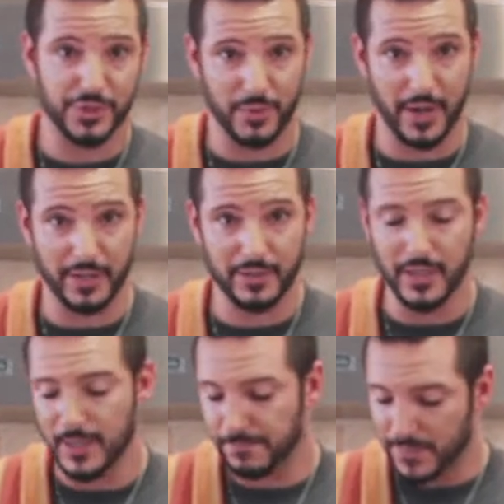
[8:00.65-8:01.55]
twine,
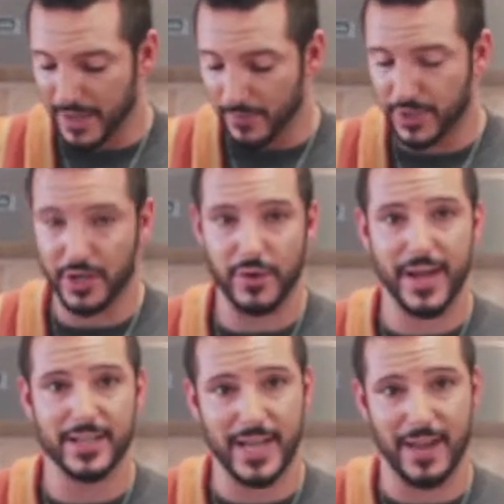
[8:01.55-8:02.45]
and we're gonna go
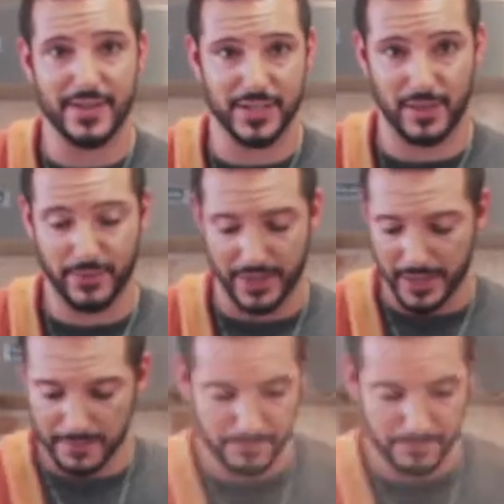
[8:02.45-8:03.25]
ahead and tie this up, okay?